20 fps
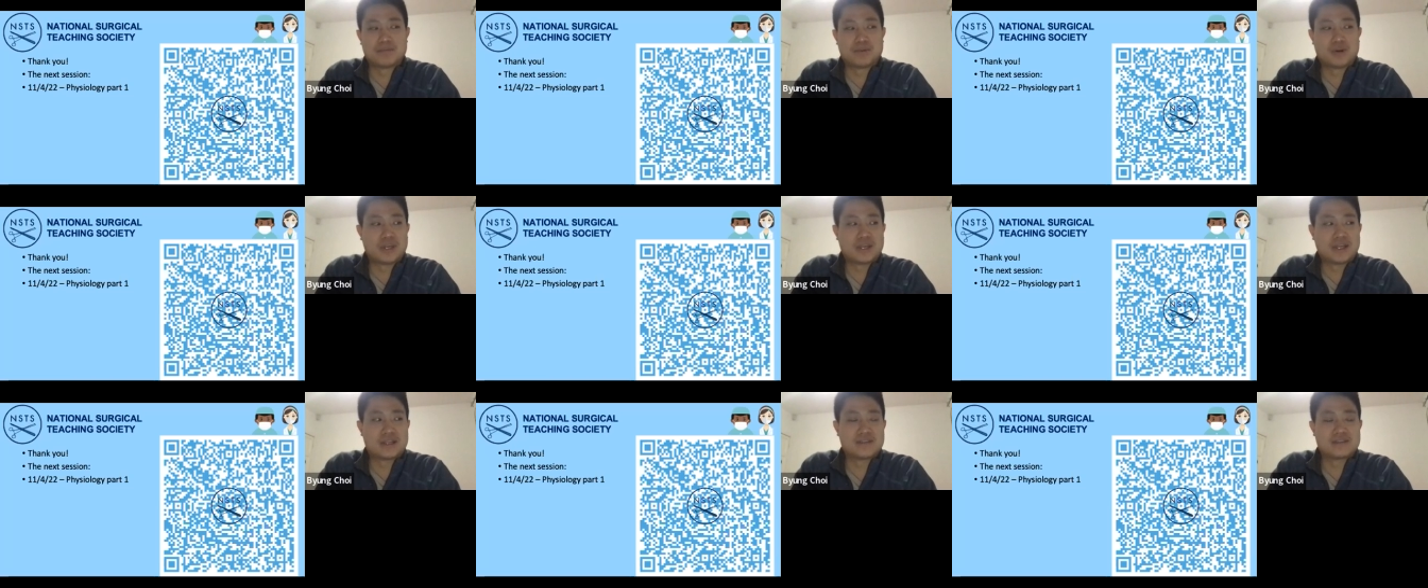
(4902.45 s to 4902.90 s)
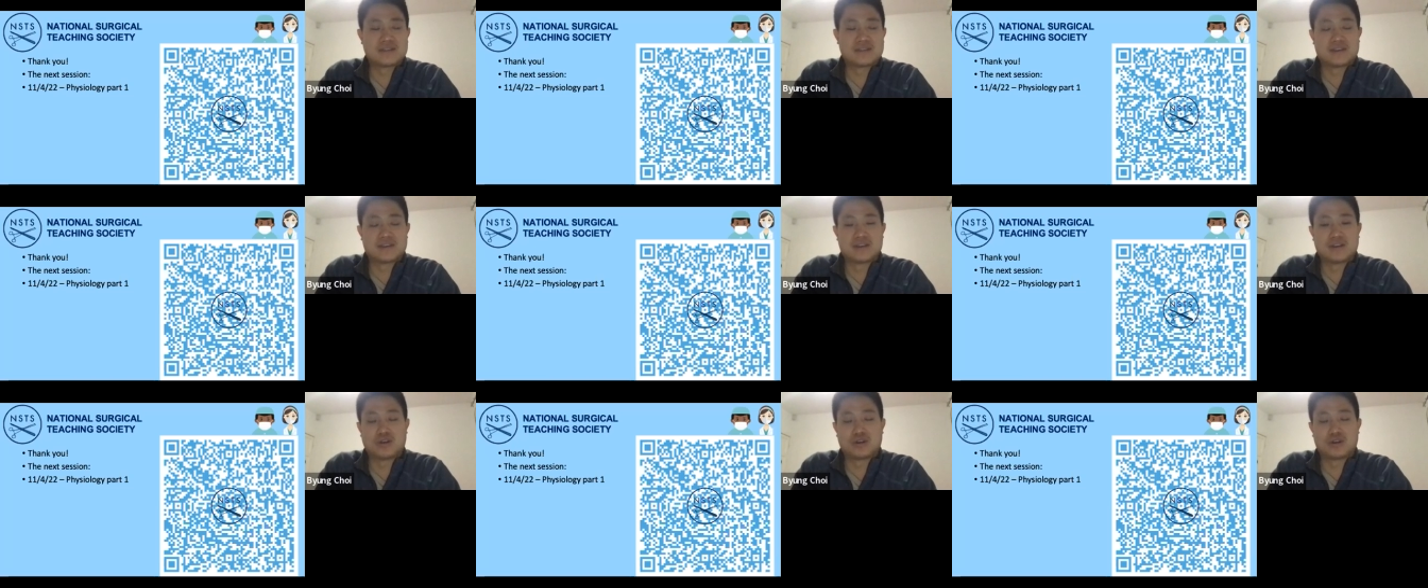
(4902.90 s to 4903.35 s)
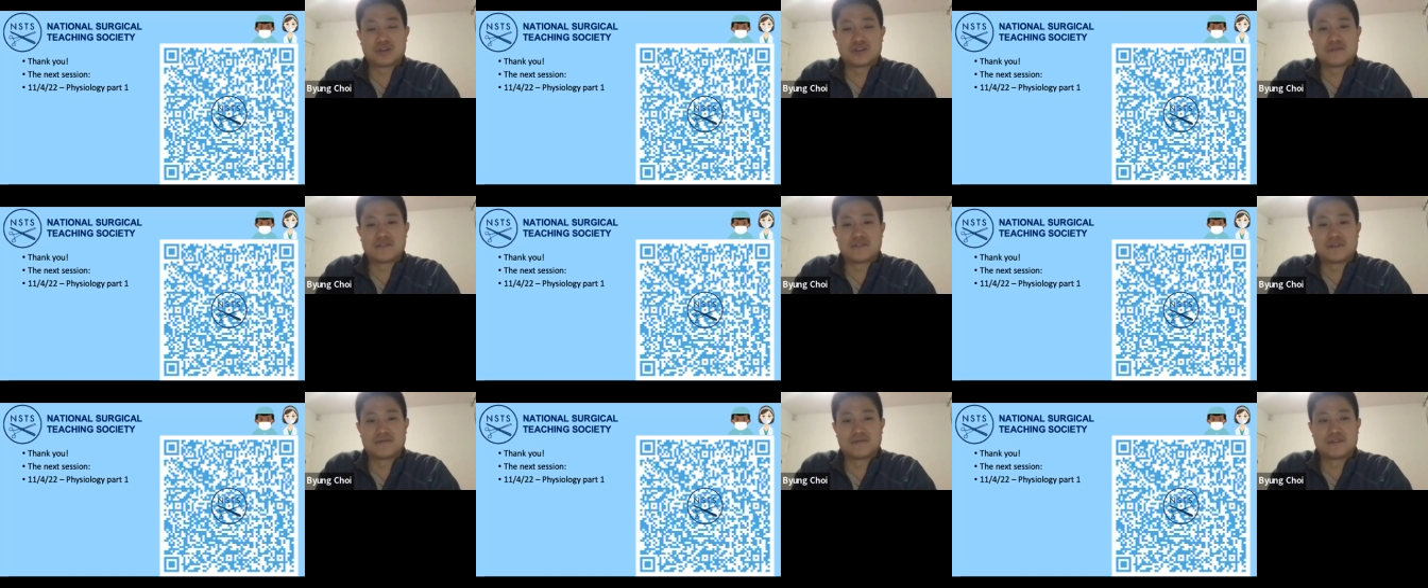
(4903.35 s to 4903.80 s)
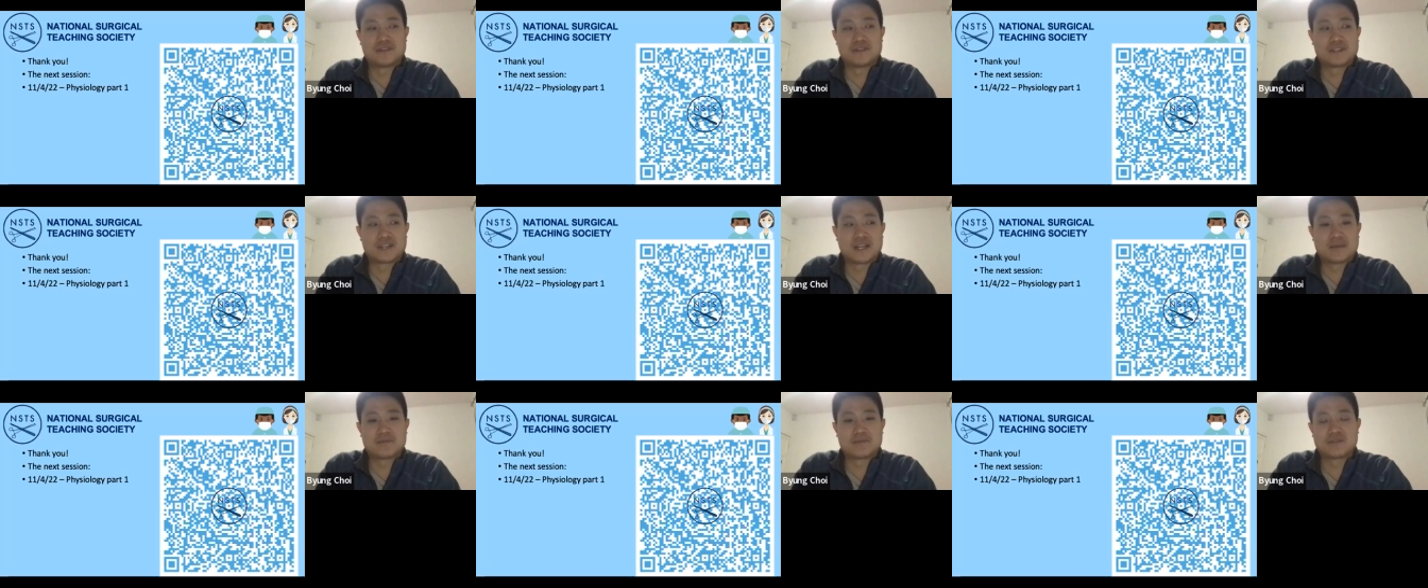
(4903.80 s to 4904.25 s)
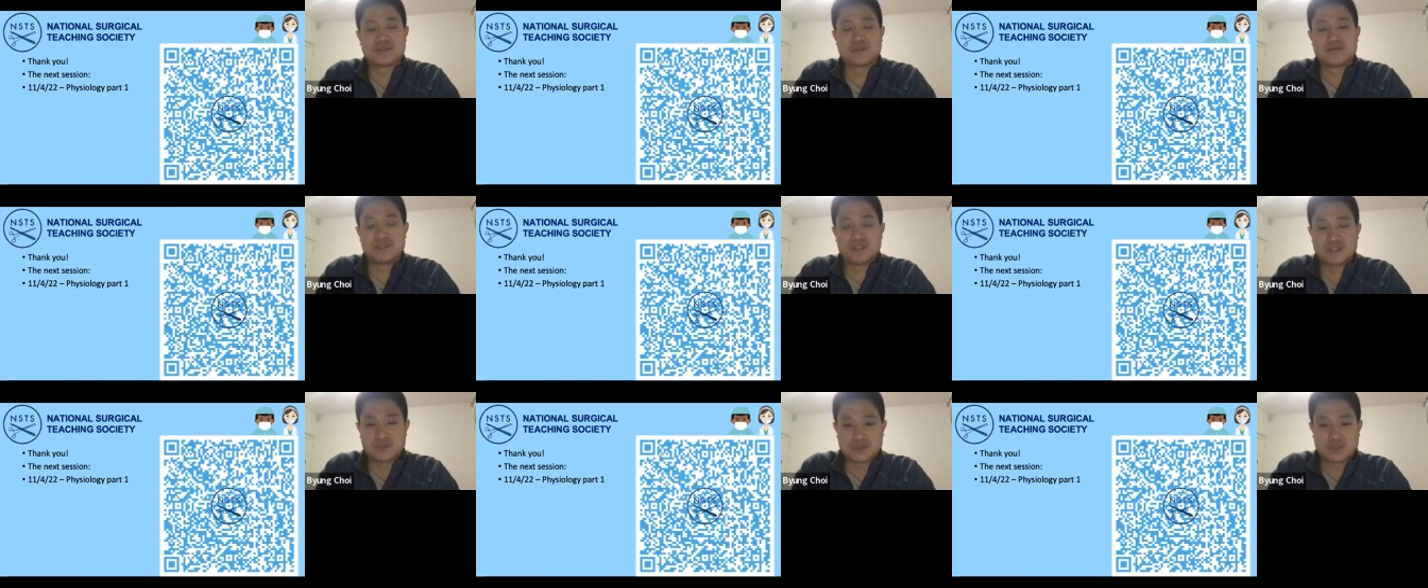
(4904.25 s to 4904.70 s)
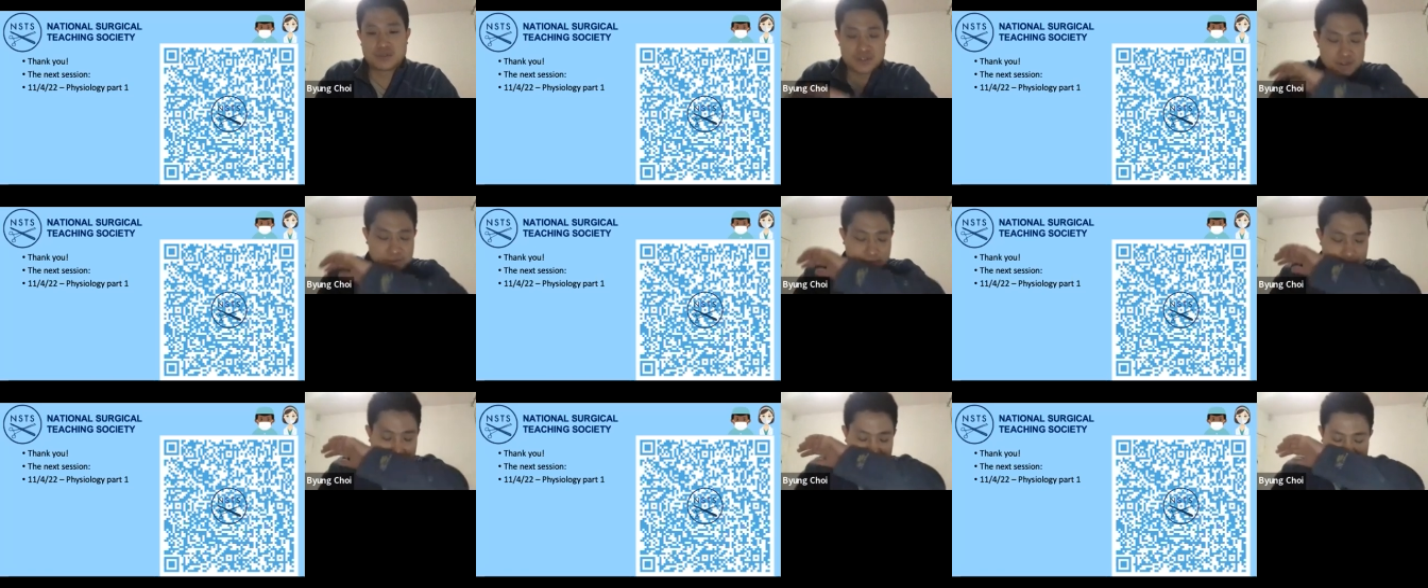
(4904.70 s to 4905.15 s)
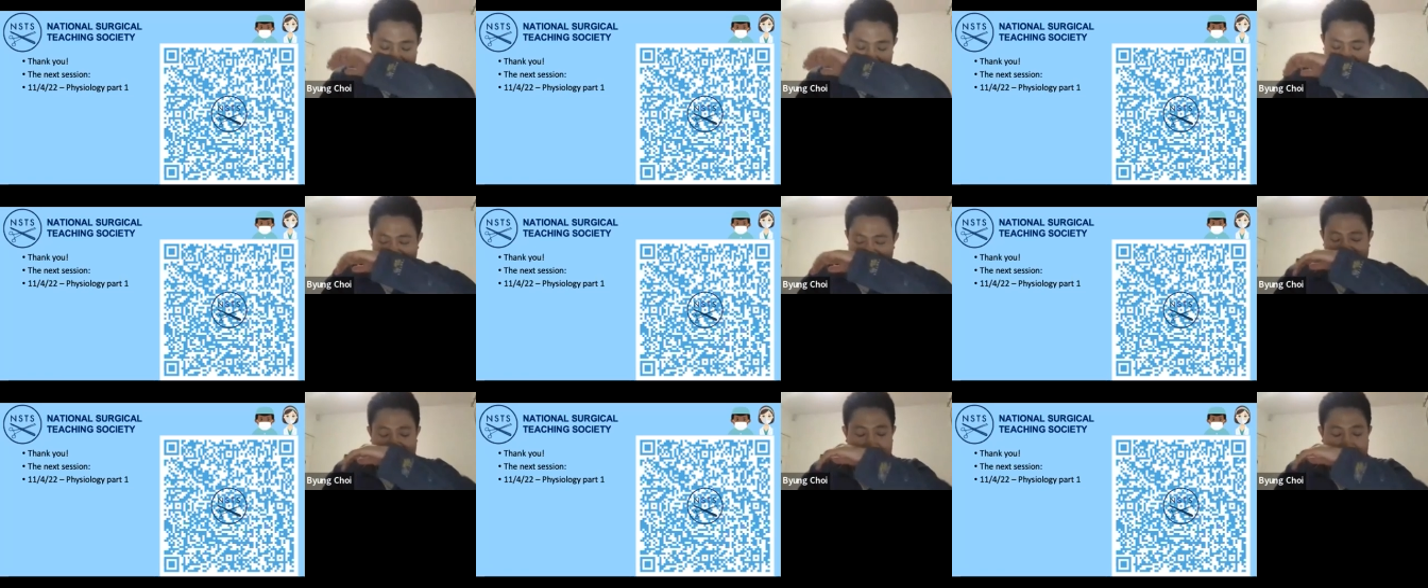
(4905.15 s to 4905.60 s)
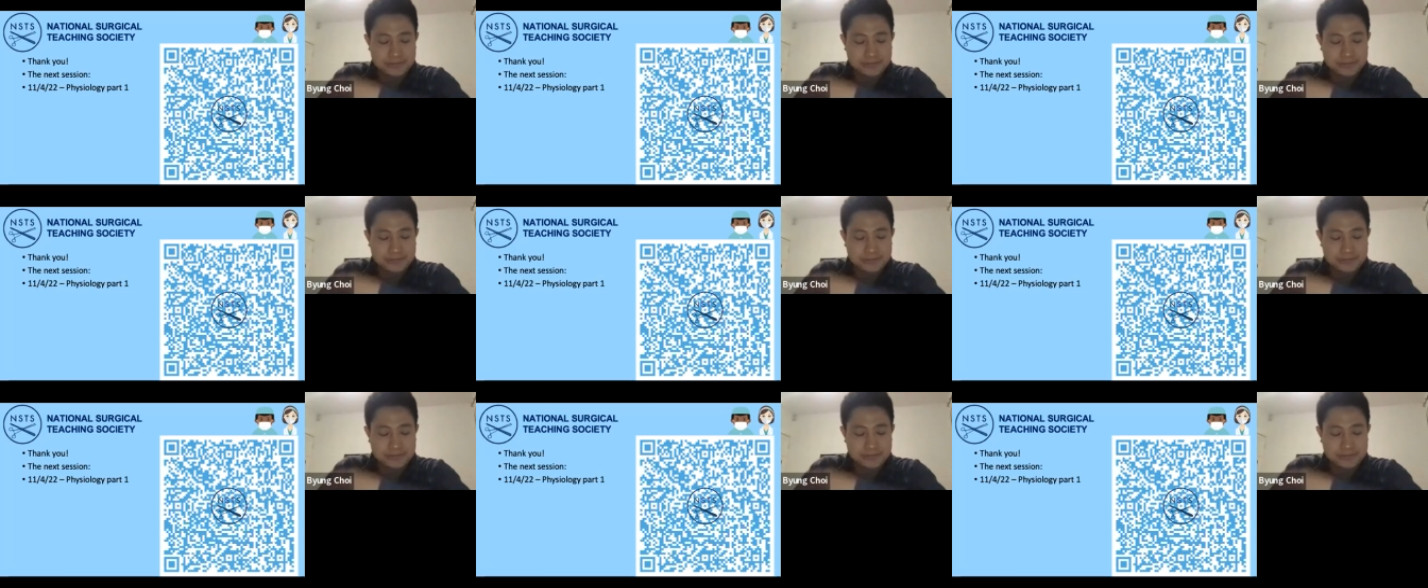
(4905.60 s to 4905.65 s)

putting into lots of different types of resources. But